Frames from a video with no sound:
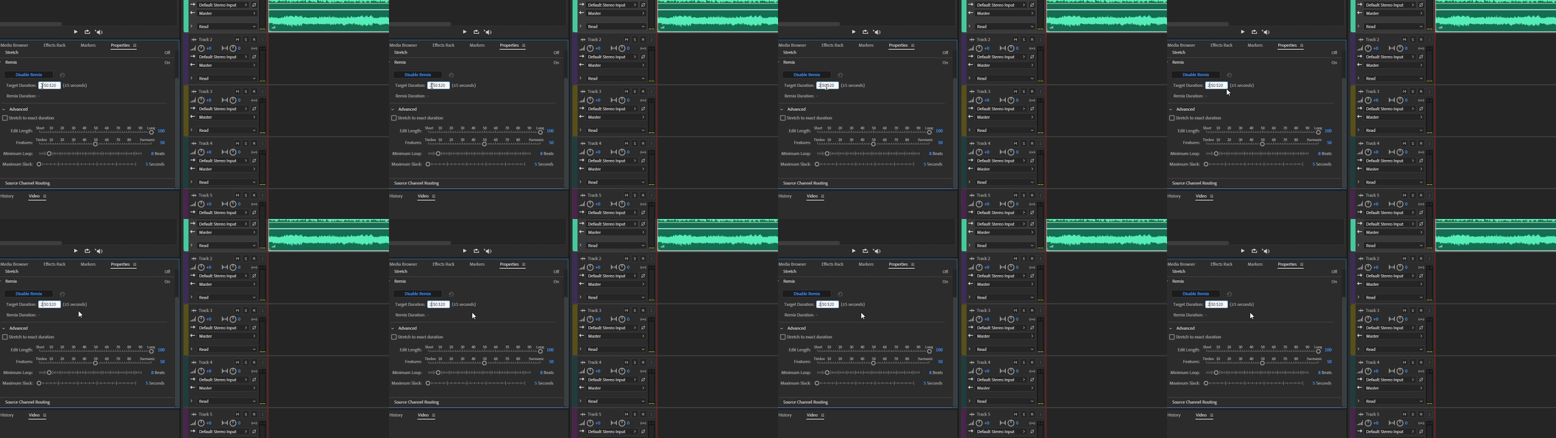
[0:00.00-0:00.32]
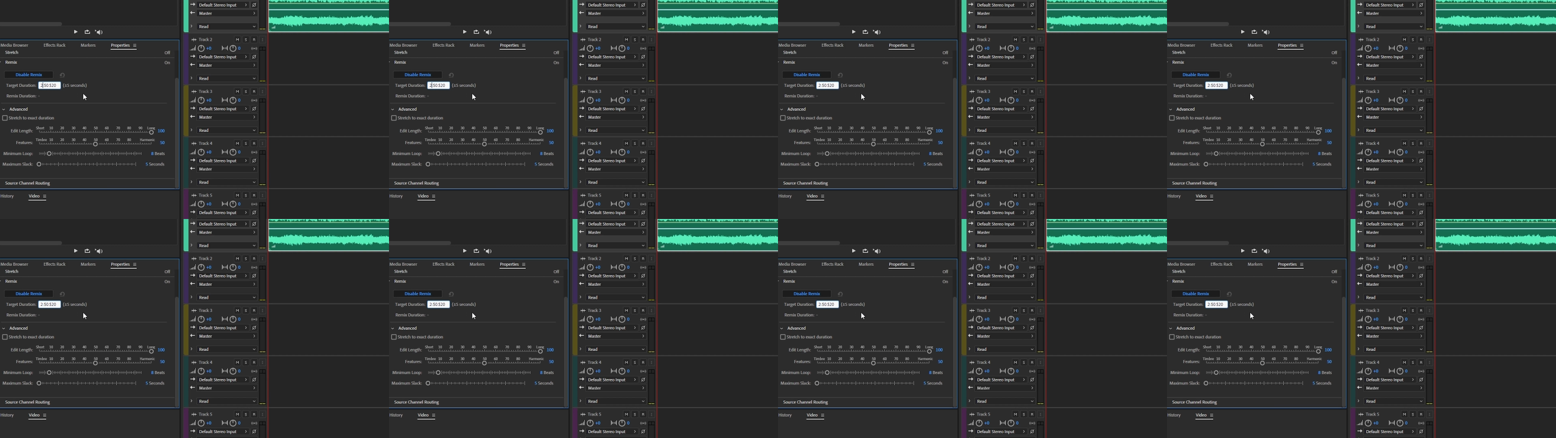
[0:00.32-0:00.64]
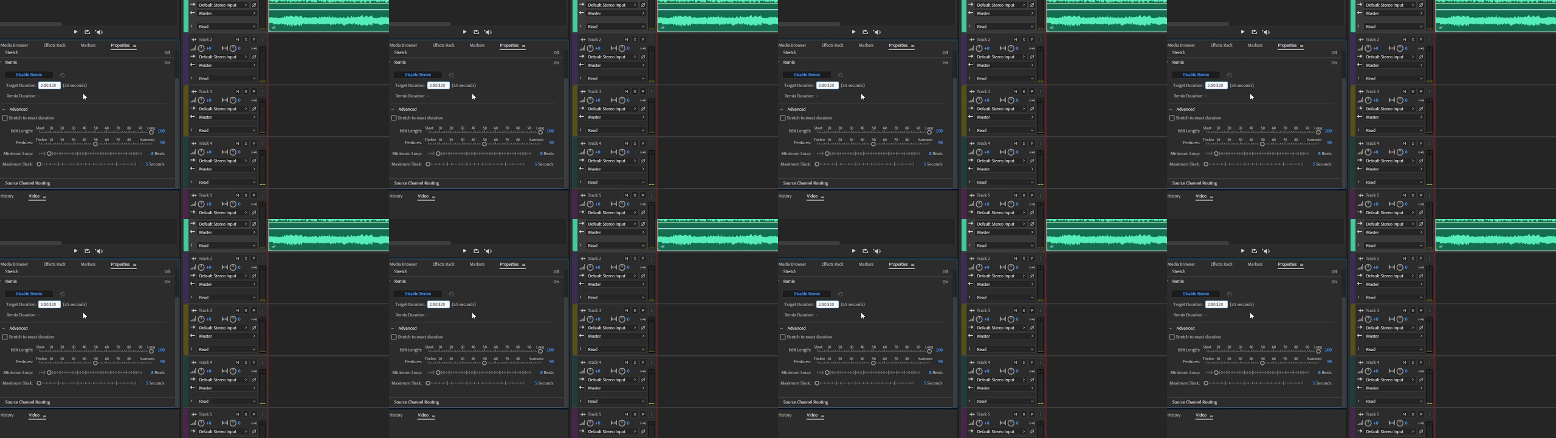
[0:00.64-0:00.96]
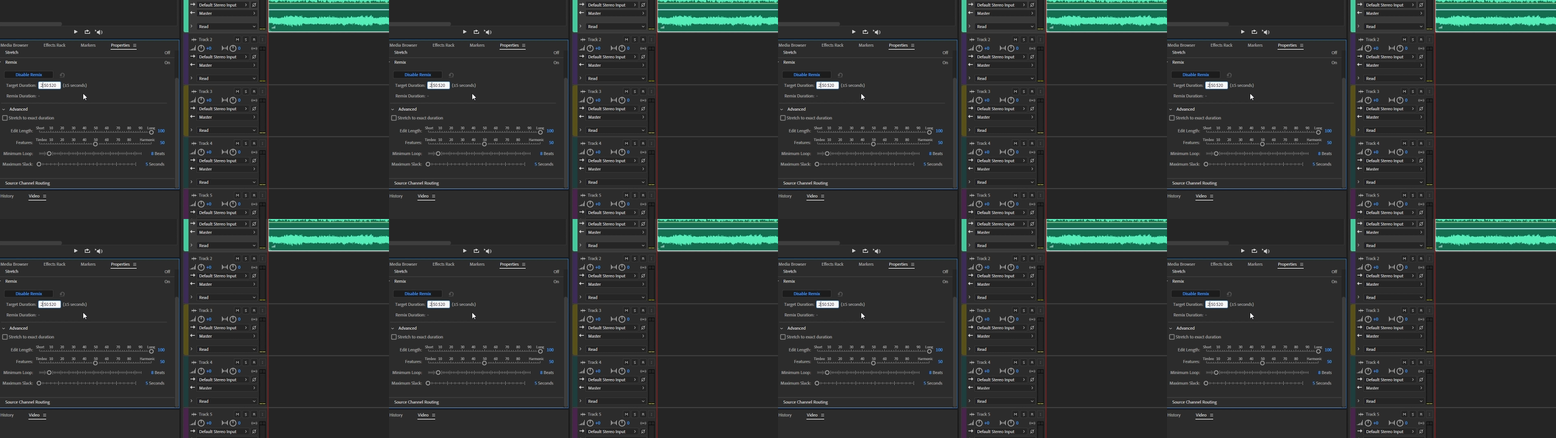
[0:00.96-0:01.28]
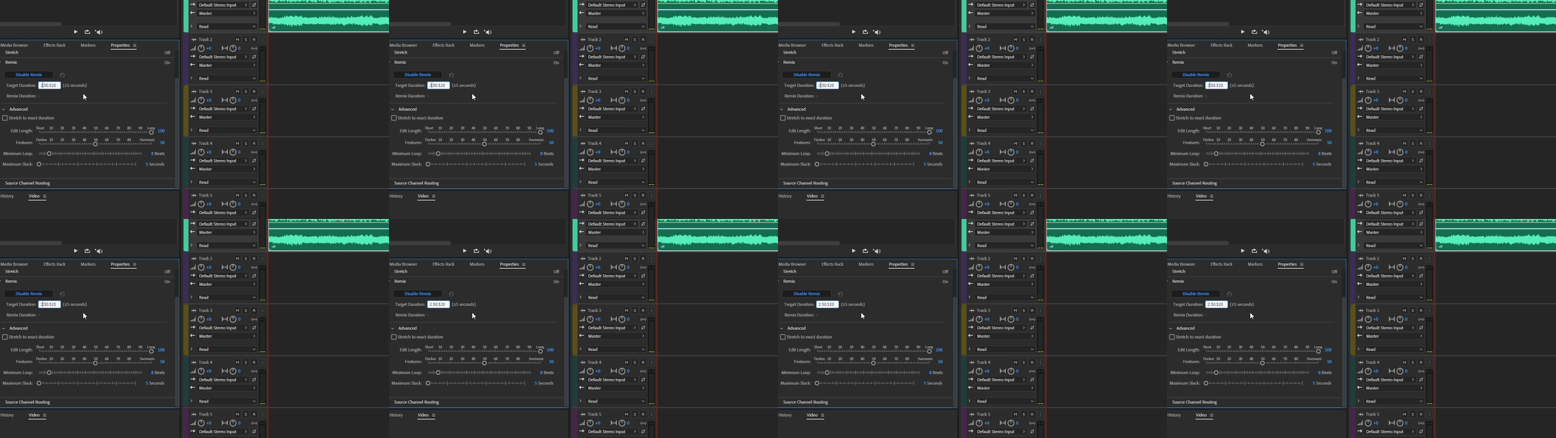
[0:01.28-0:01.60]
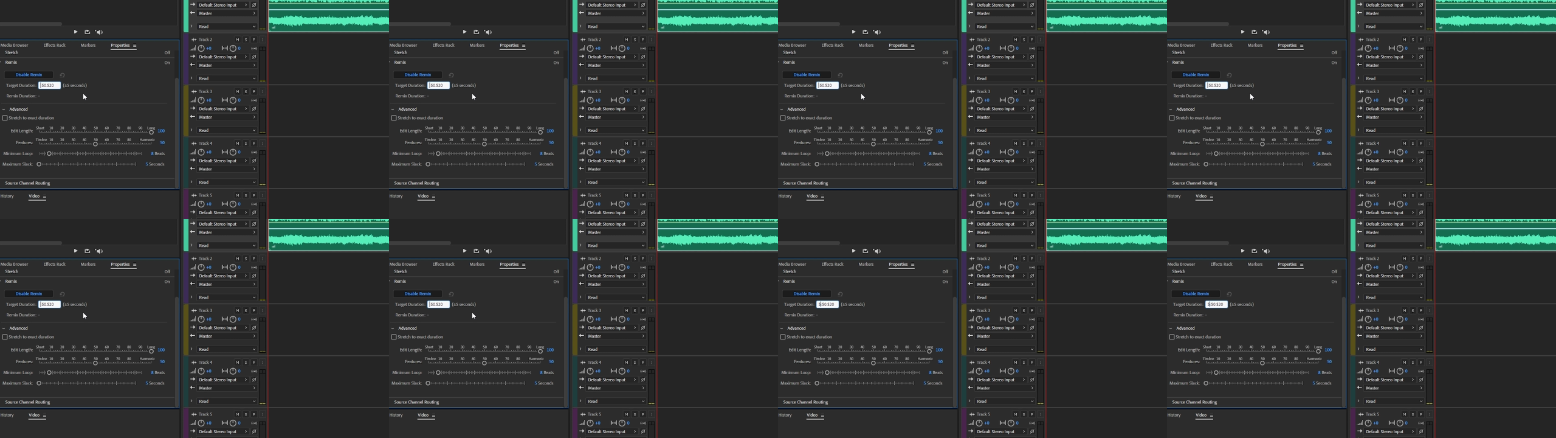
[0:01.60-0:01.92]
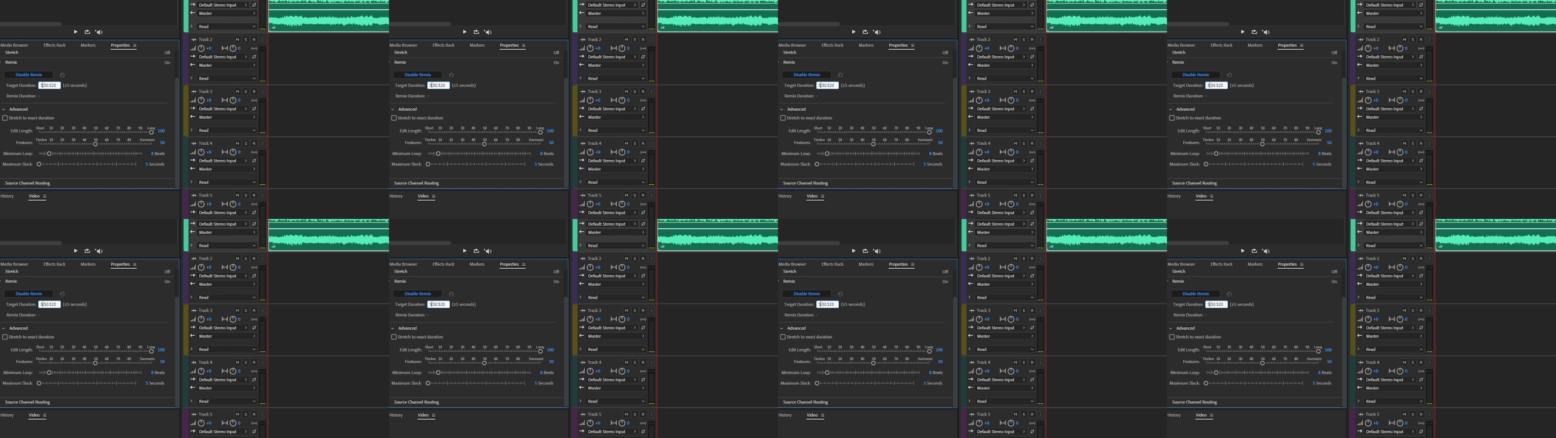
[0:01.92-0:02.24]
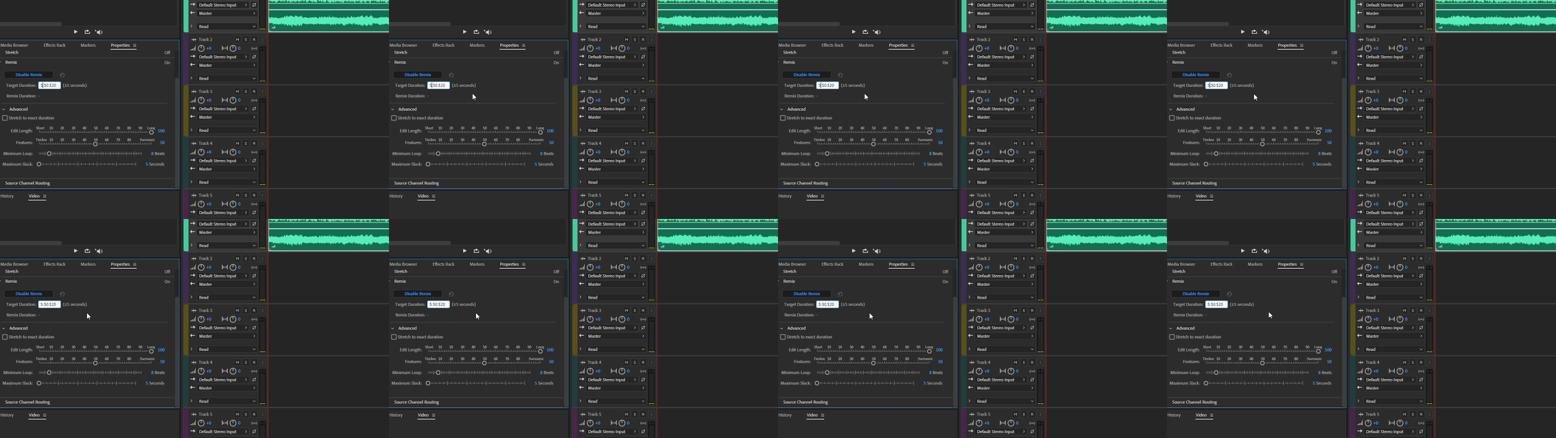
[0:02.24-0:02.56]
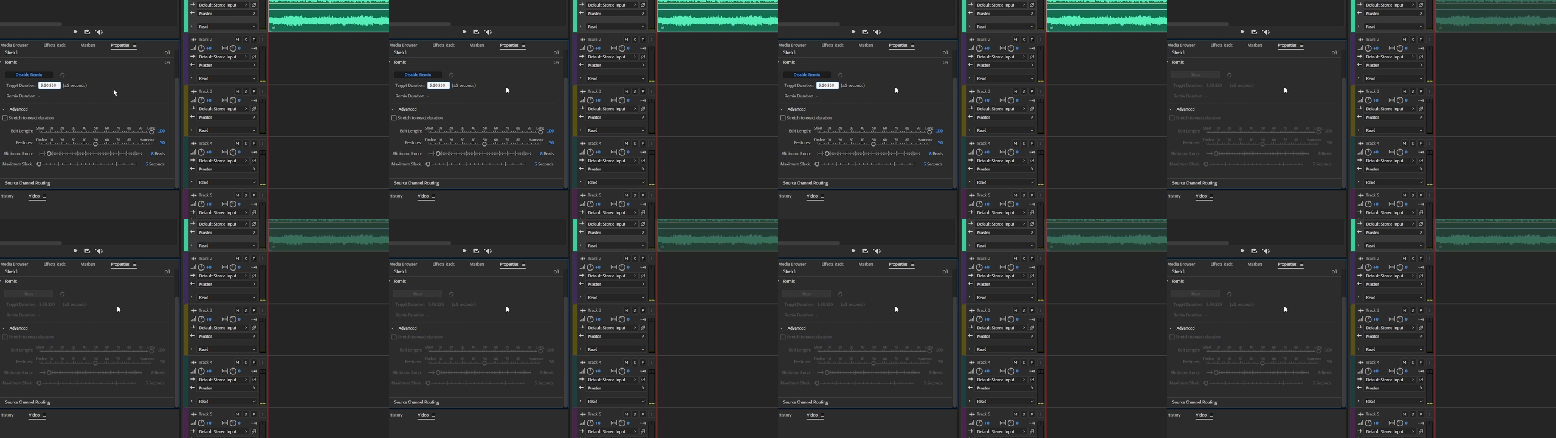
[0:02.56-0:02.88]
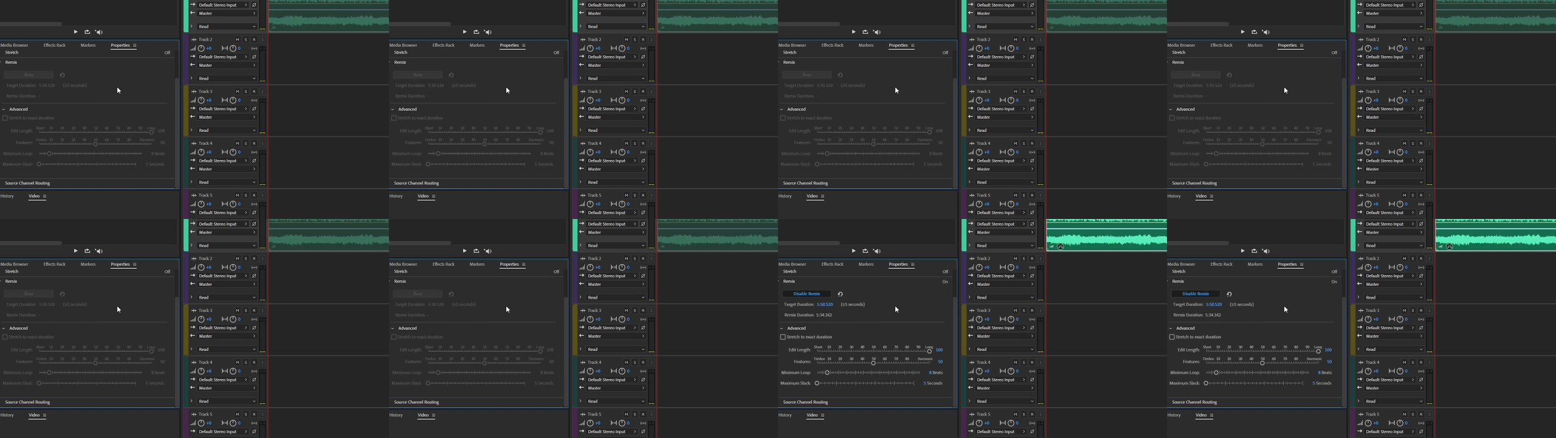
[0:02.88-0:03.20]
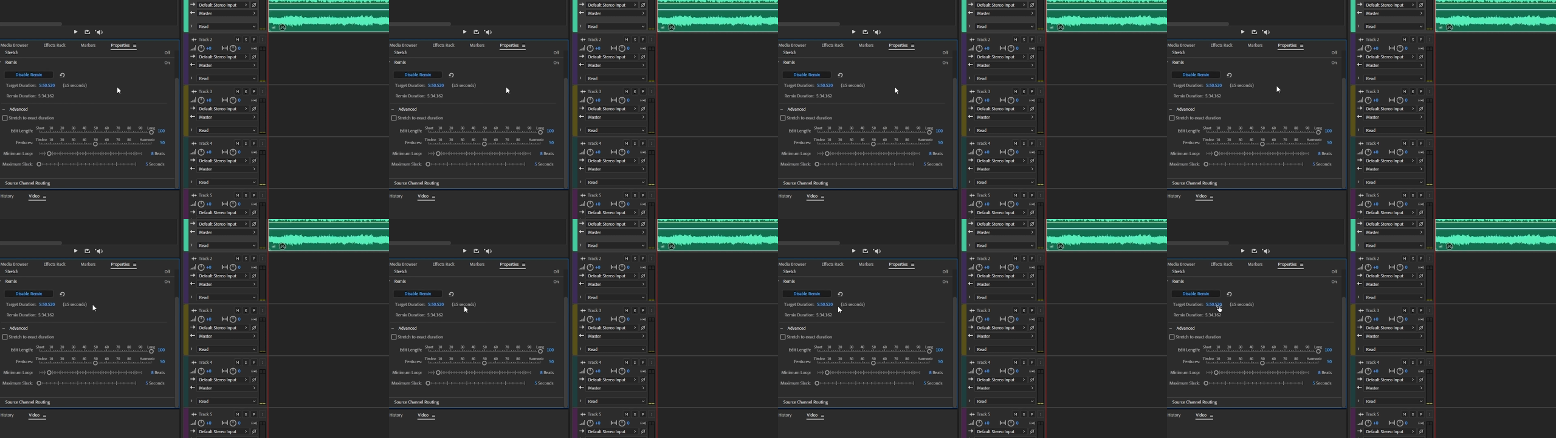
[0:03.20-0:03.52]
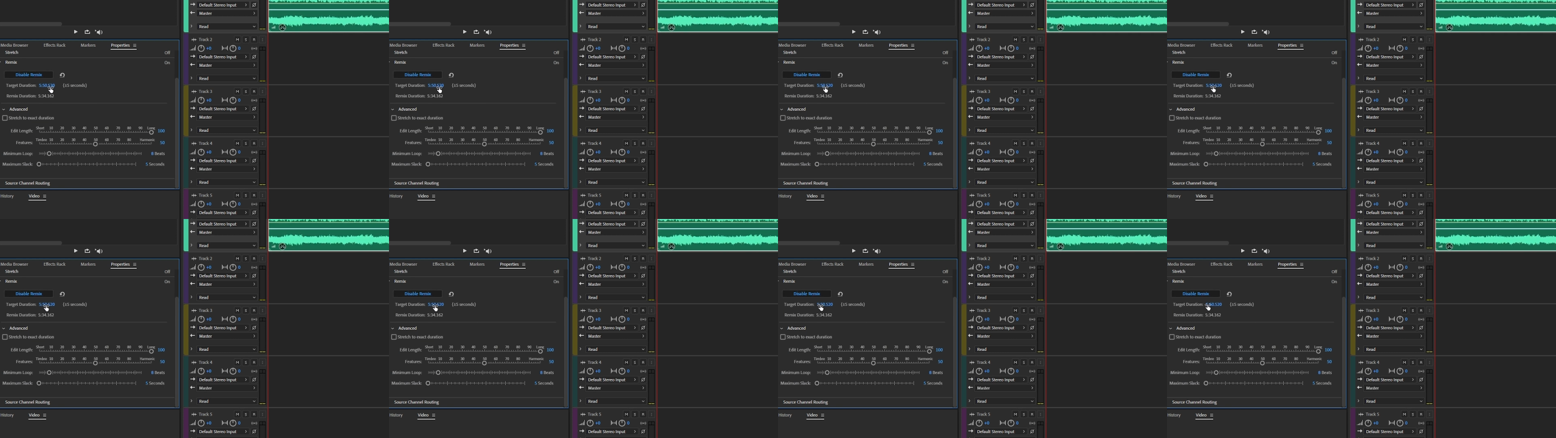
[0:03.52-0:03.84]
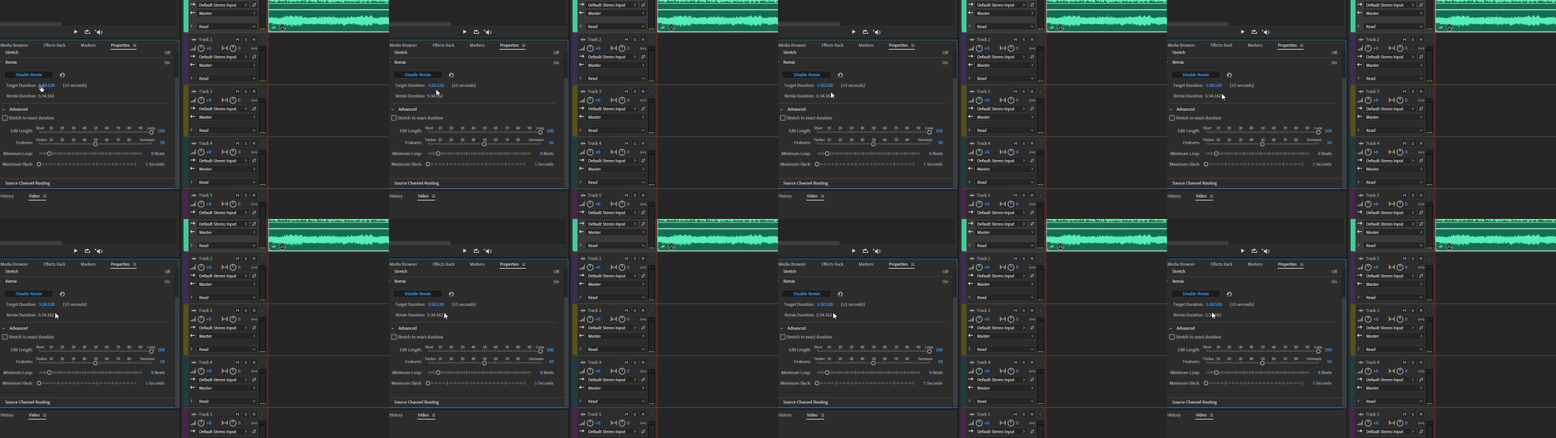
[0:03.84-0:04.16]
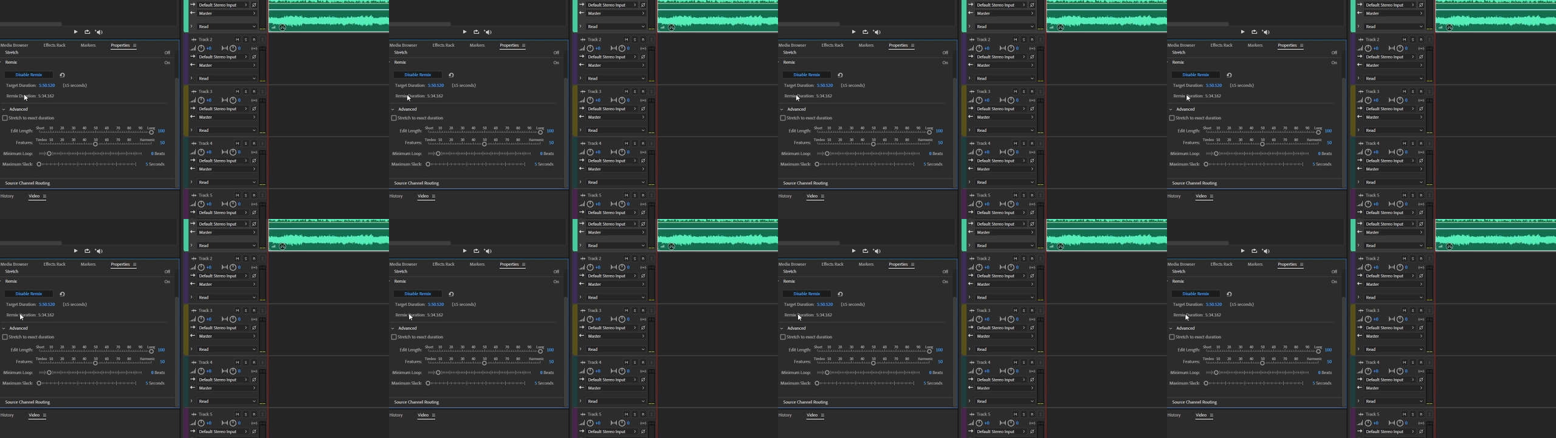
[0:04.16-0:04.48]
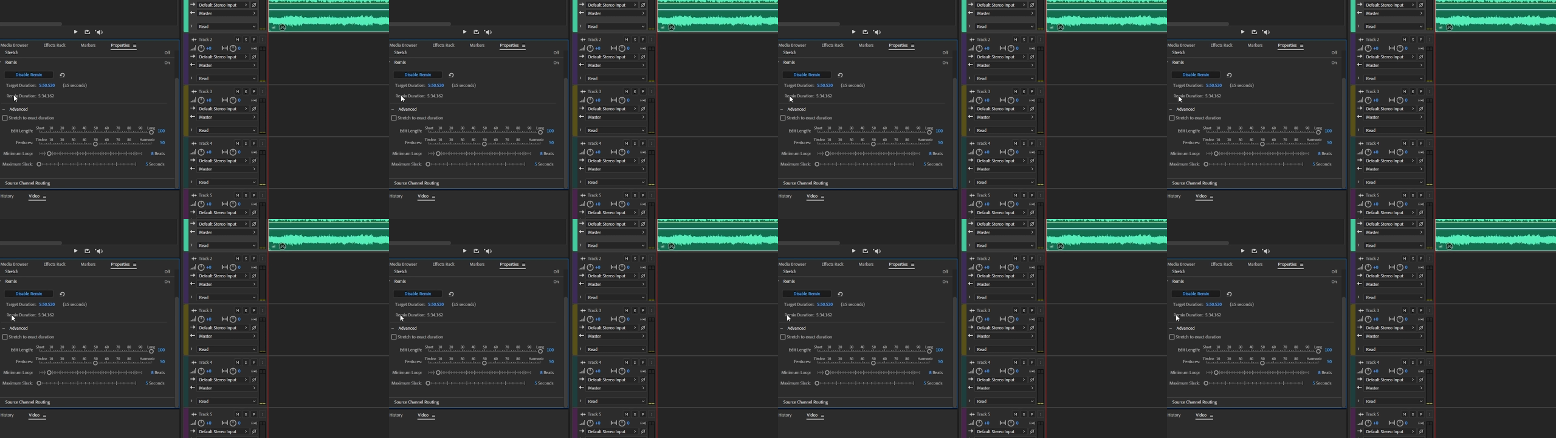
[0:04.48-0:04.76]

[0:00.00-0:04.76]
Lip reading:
[unreadable: no face in view]